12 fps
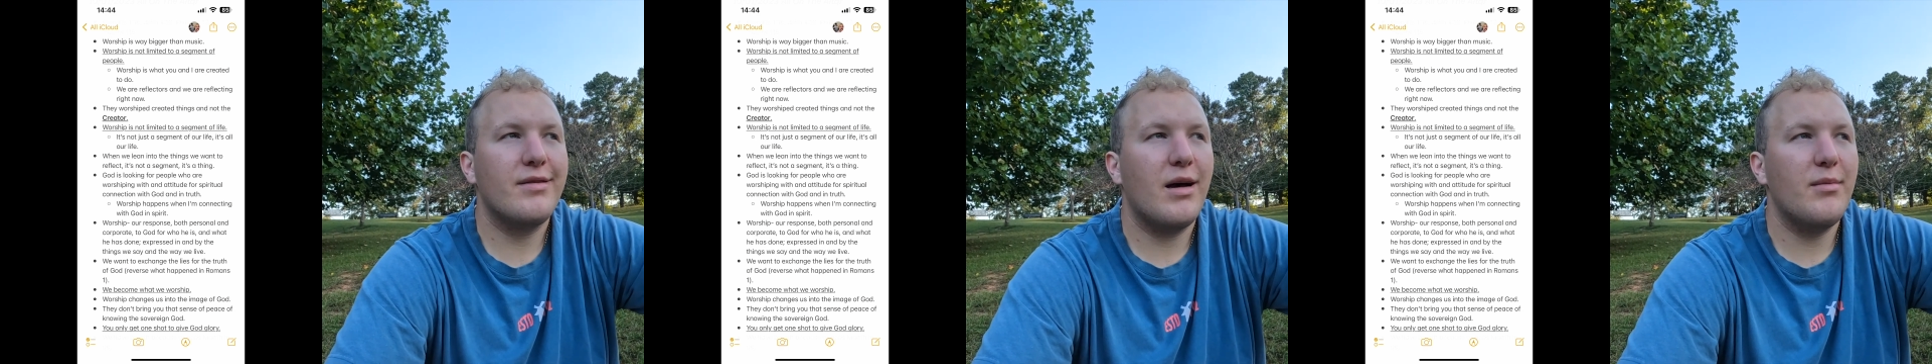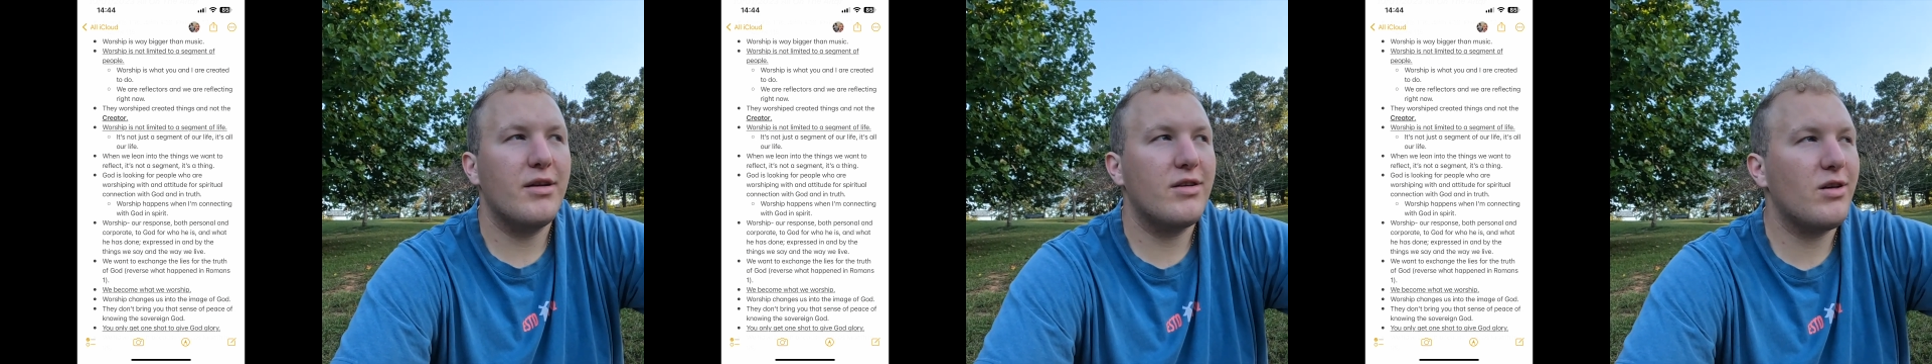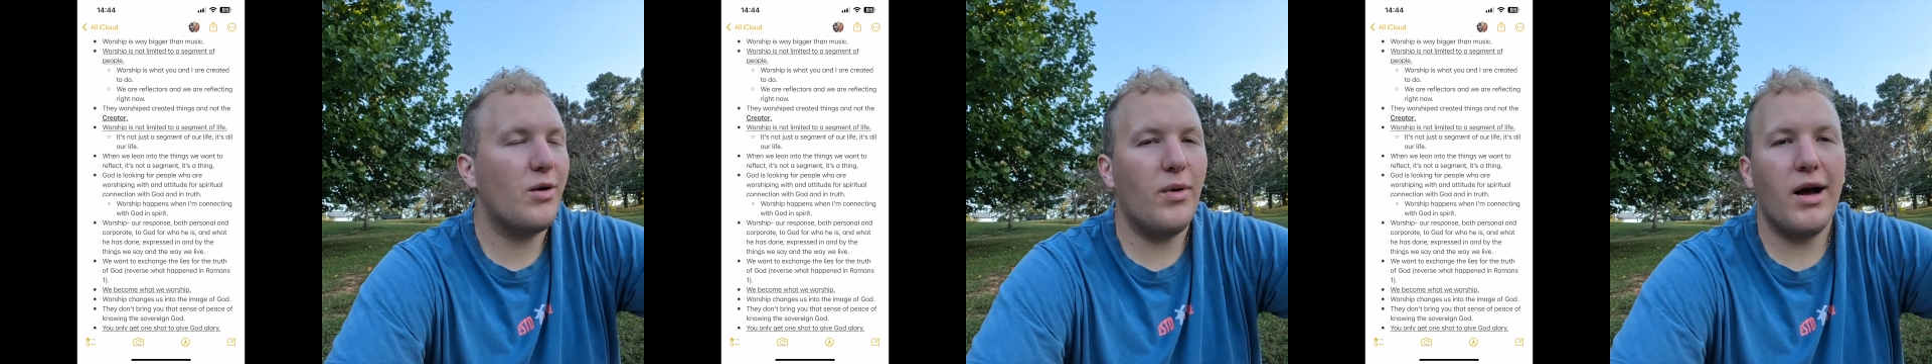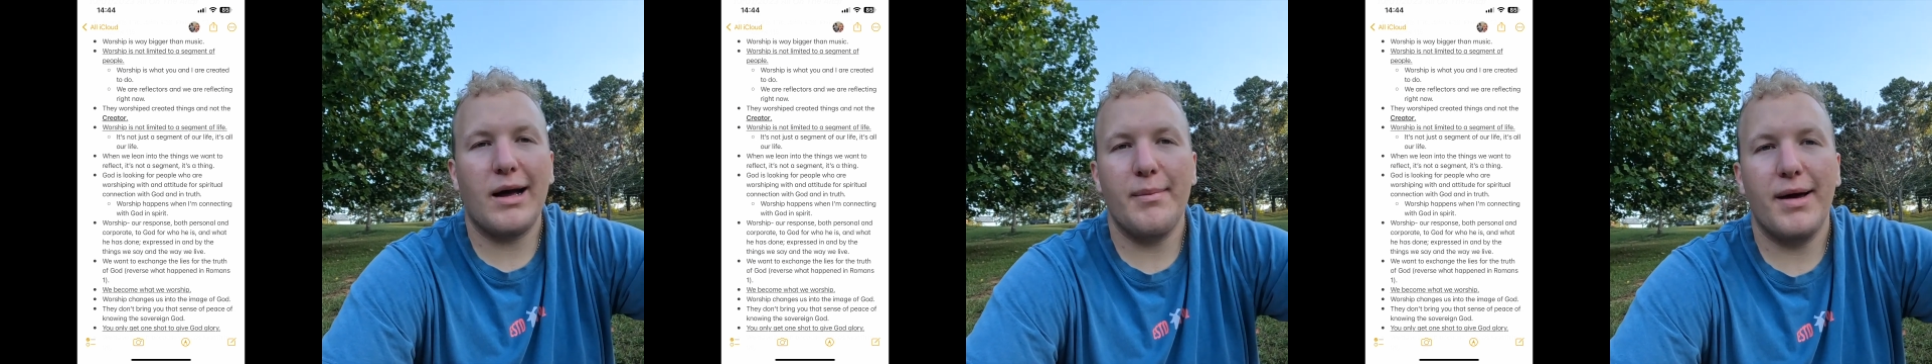I'm gonna start
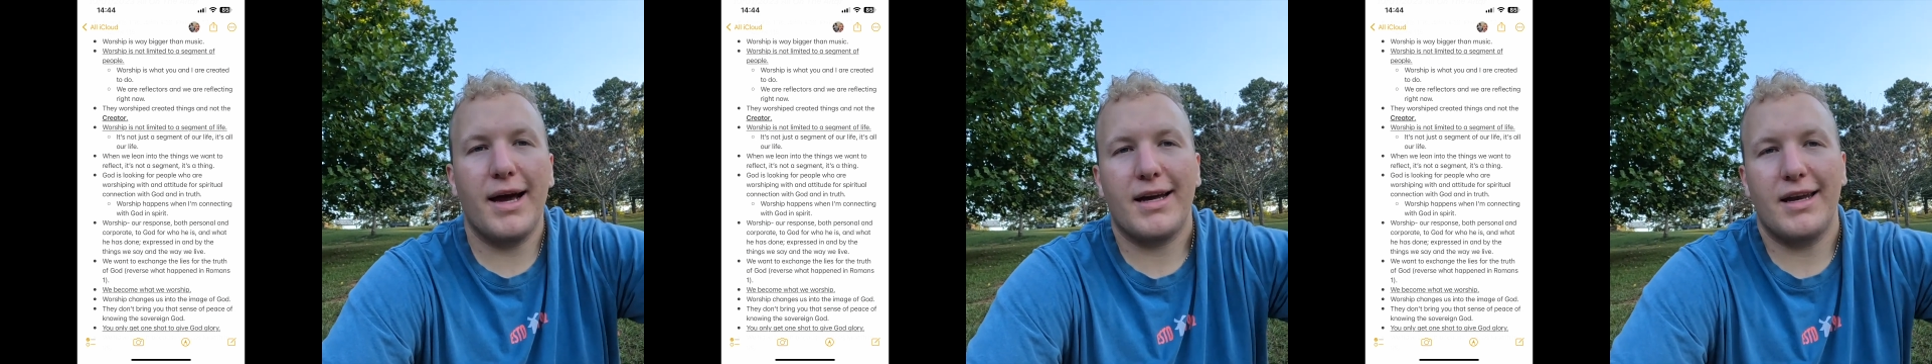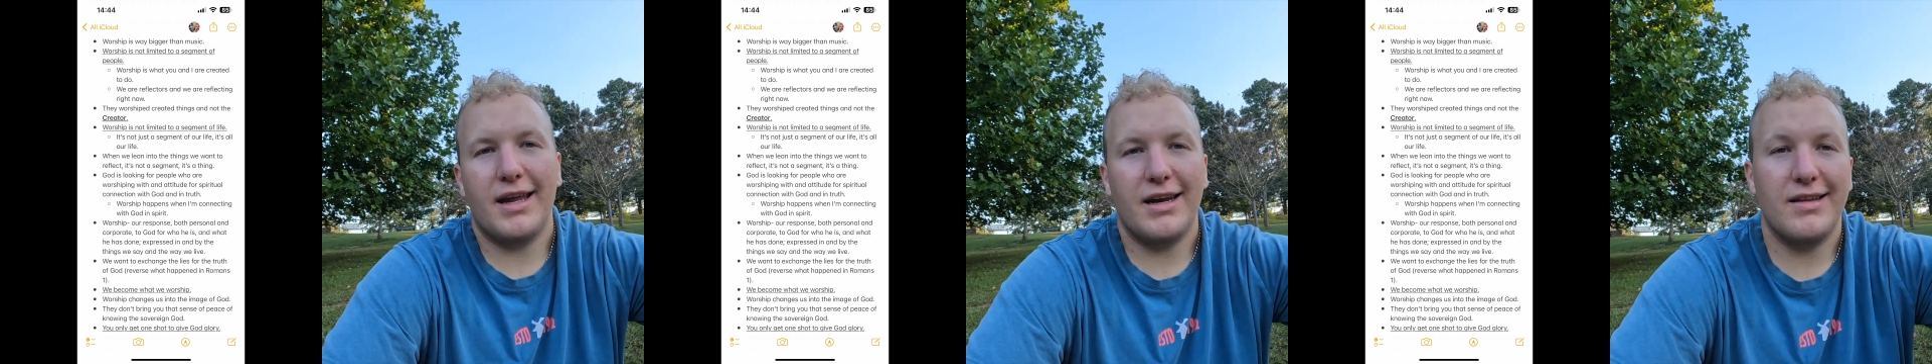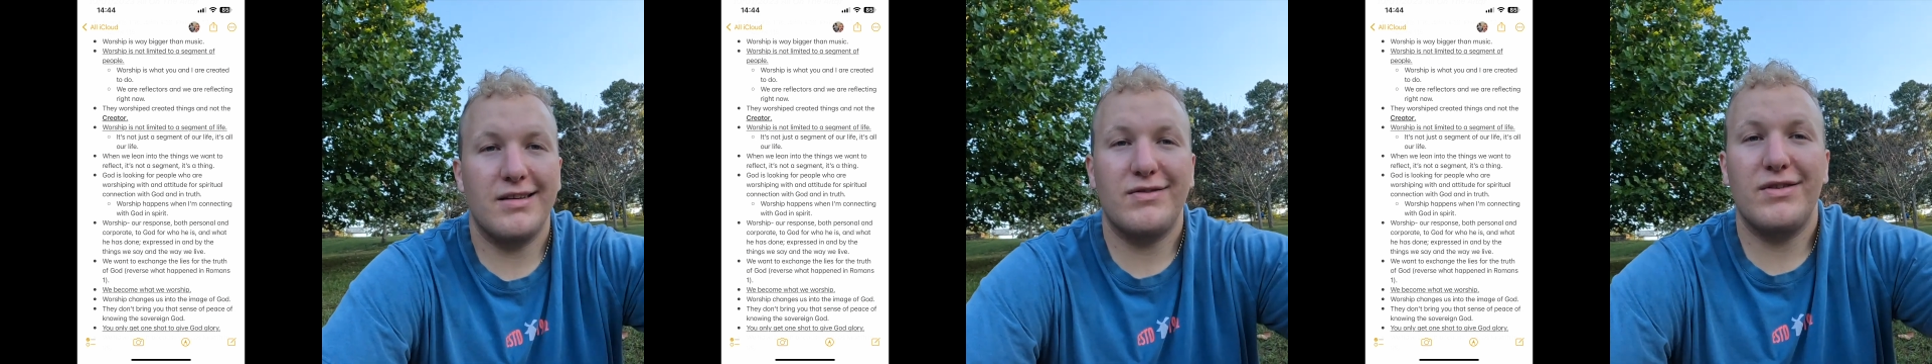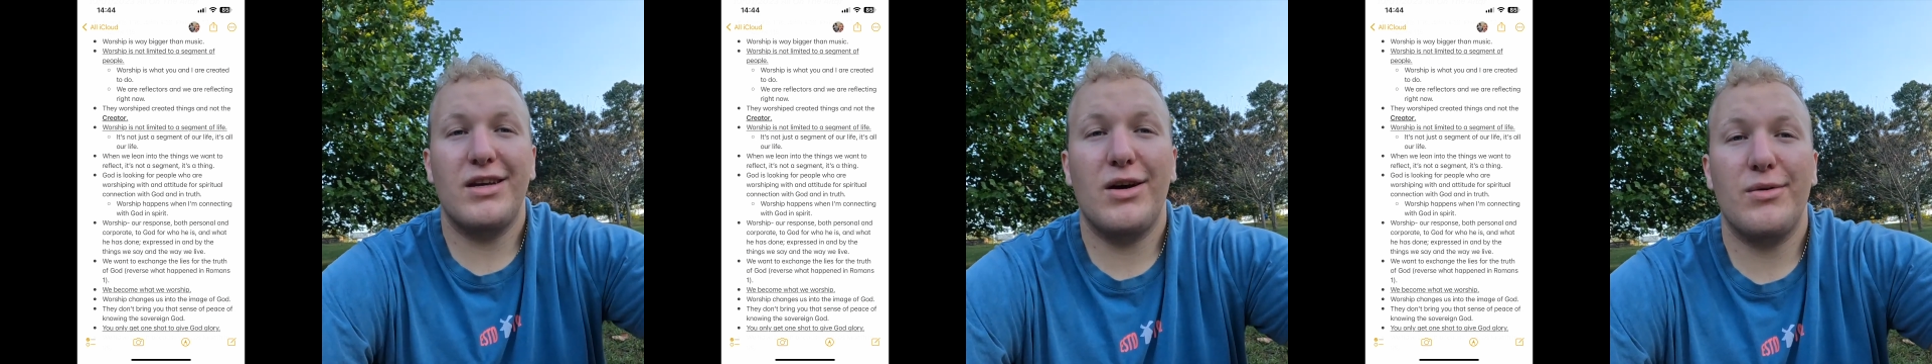walking back and edit this
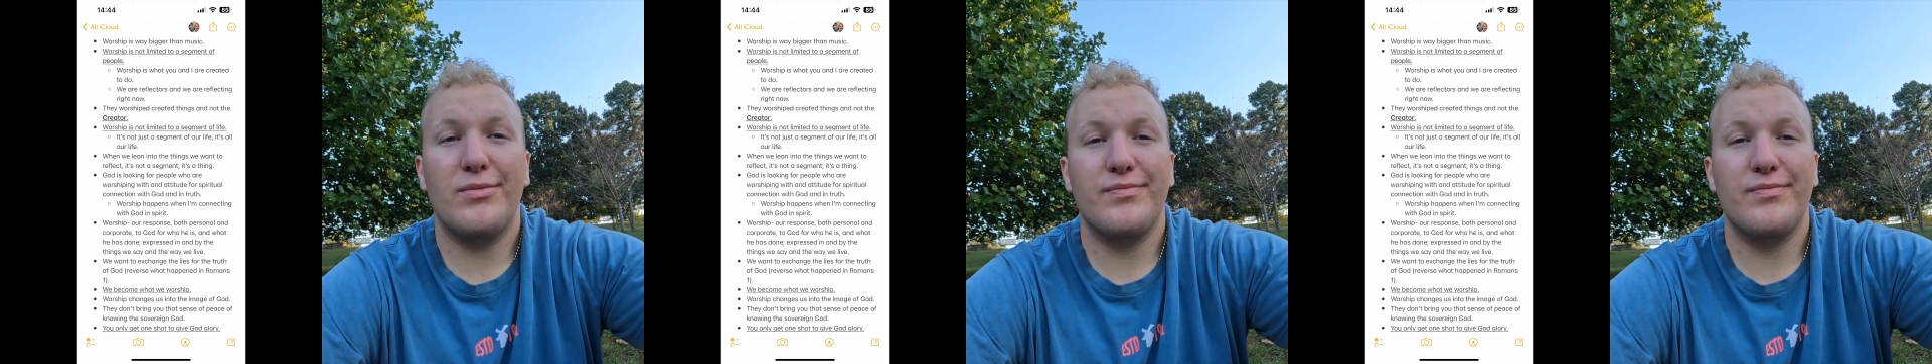video.